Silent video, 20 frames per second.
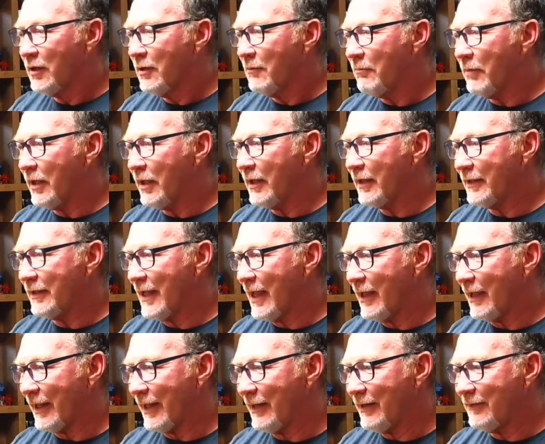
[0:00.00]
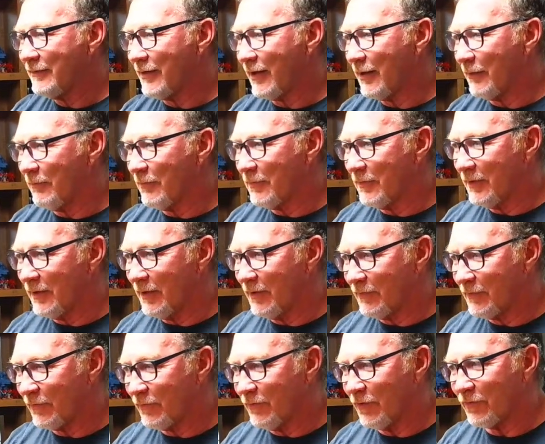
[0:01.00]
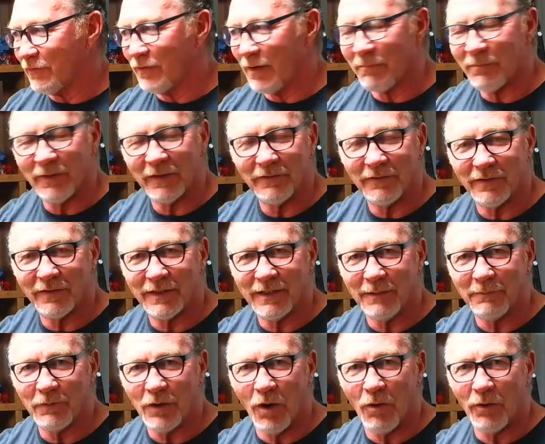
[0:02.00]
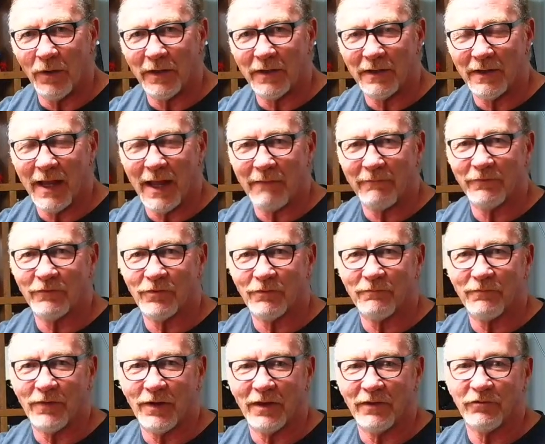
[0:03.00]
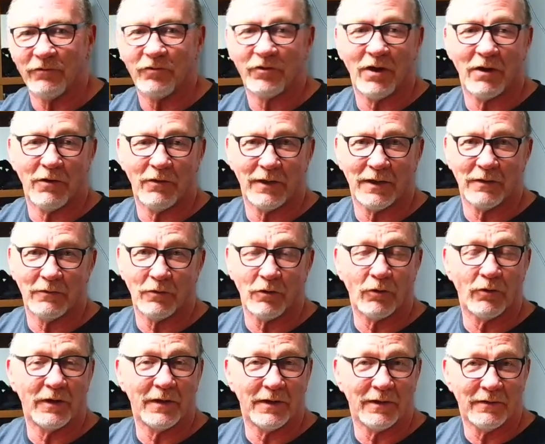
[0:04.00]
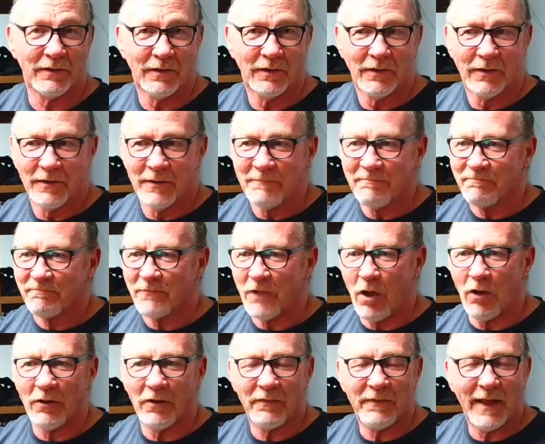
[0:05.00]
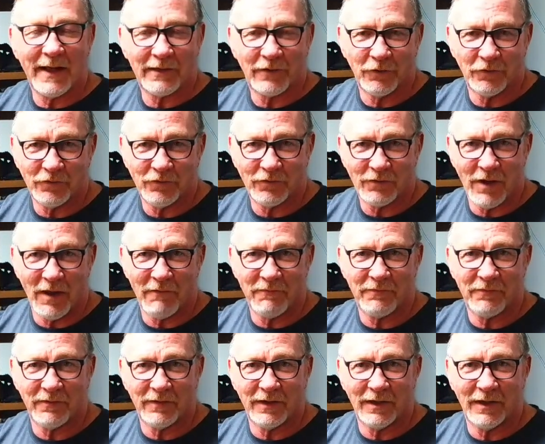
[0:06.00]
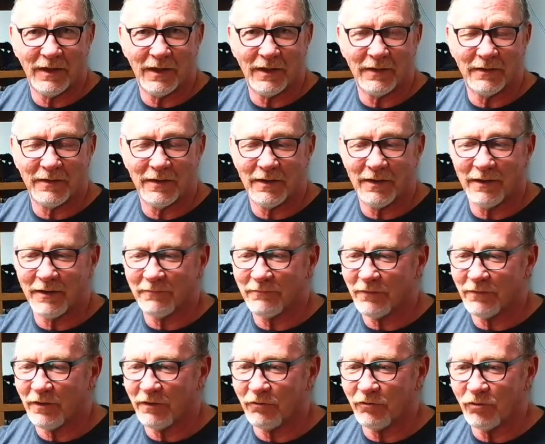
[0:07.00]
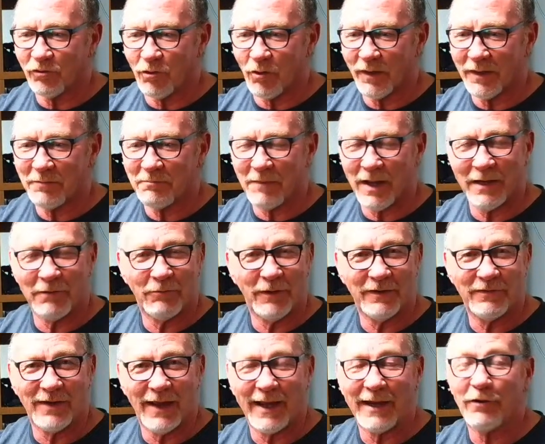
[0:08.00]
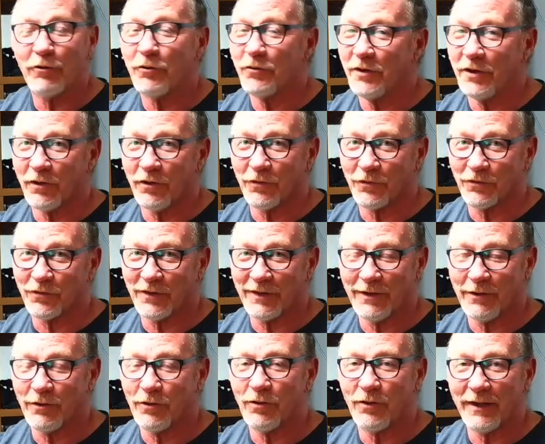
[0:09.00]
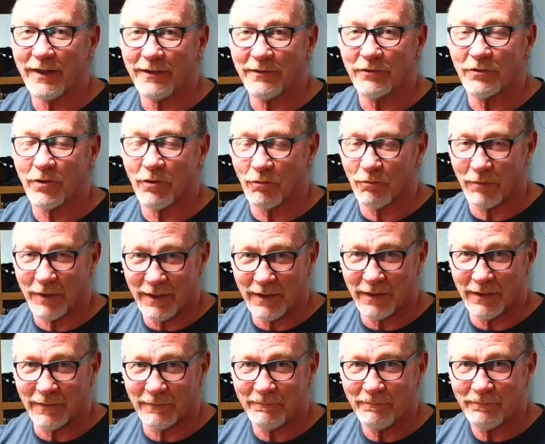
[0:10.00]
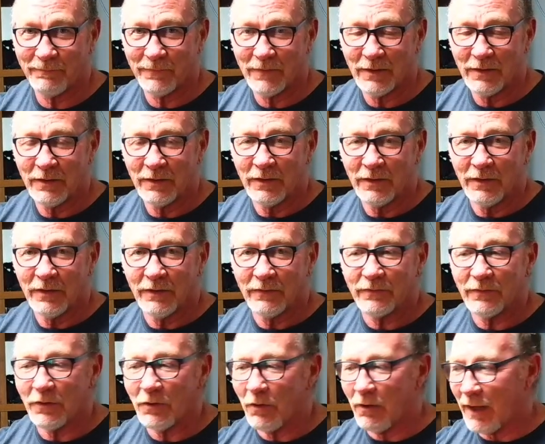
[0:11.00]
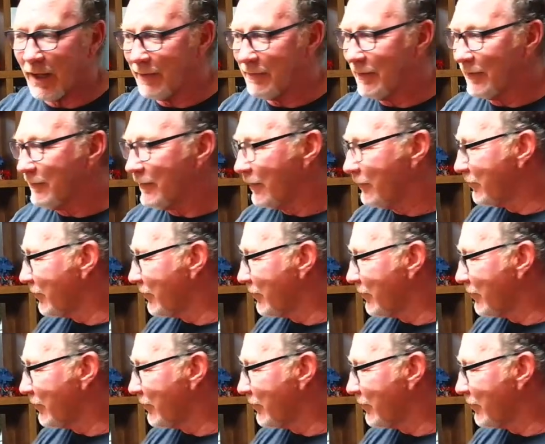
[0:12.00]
But yeah, anytime, it's just something to keep going and having some fun, sharing and learning, all of that good stuff, and enjoying my retired years here in Korea. So I think that's